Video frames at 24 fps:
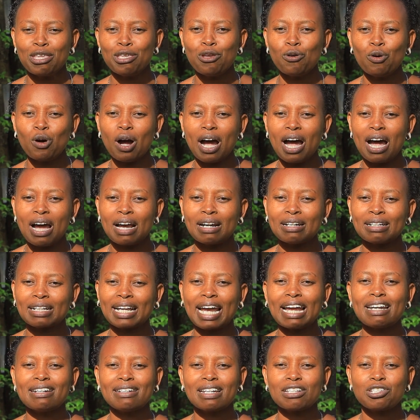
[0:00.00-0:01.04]
You
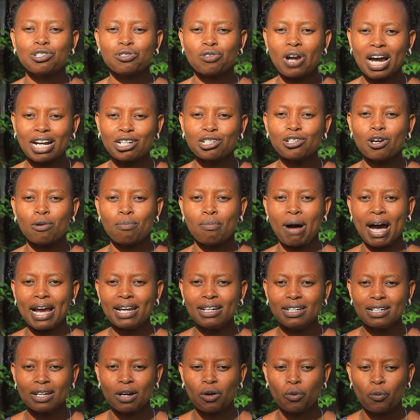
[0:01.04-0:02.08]
can distract your
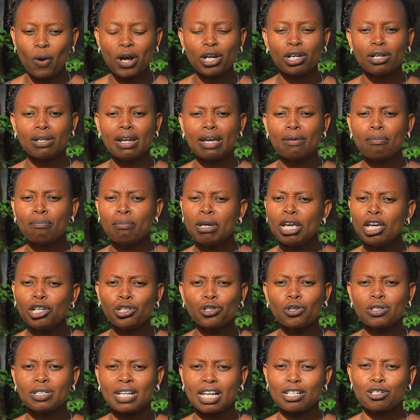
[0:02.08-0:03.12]
mind when
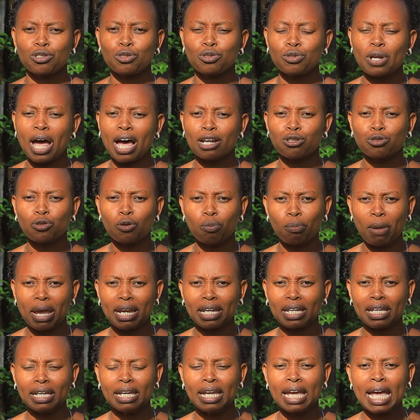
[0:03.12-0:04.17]
issues are too
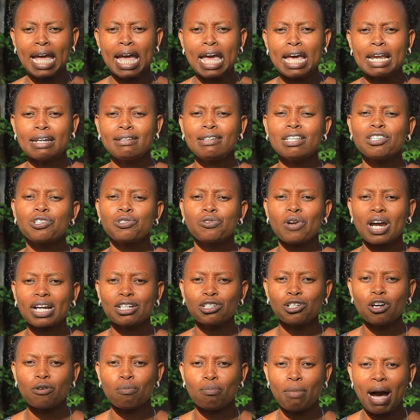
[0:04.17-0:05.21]
many.
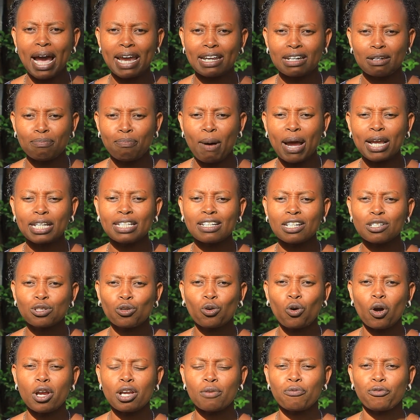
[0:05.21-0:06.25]
Distract your mind by
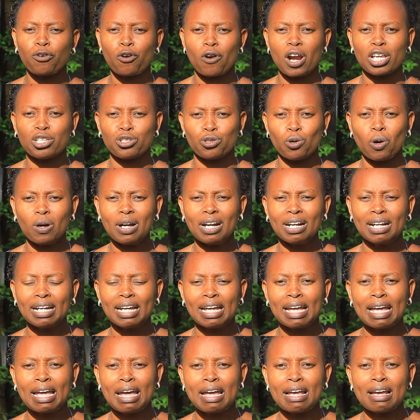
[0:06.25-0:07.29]
just going for a jog,
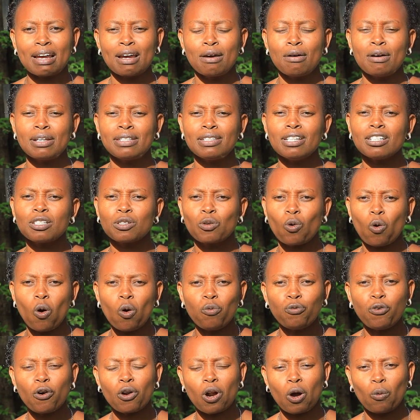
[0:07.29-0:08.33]
just
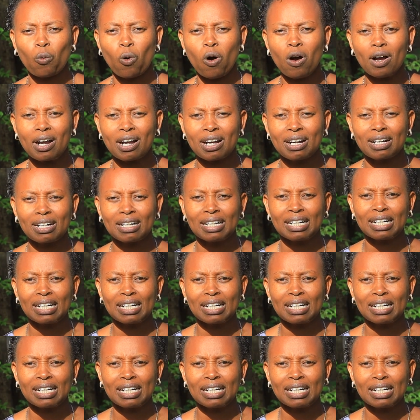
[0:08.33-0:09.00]
go for a walk,